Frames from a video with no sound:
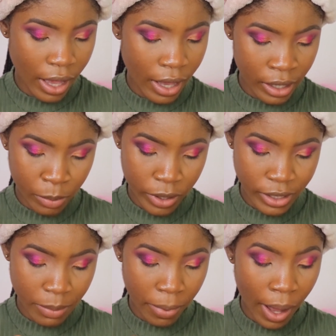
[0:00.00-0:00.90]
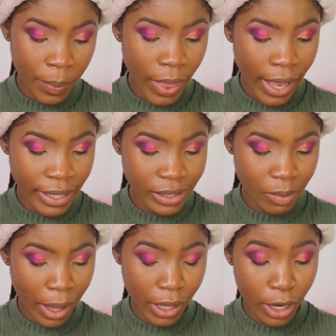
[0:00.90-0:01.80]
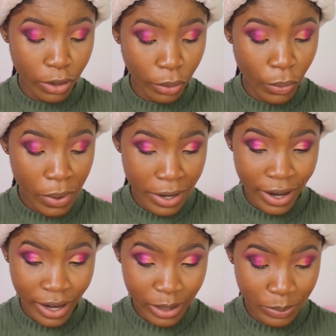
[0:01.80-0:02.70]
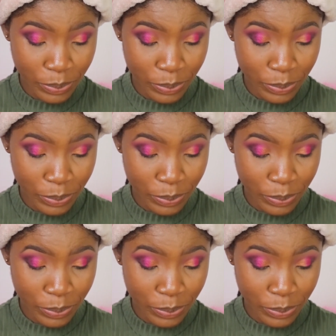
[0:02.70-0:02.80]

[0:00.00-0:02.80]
And I'm going to pop that into my inner corner.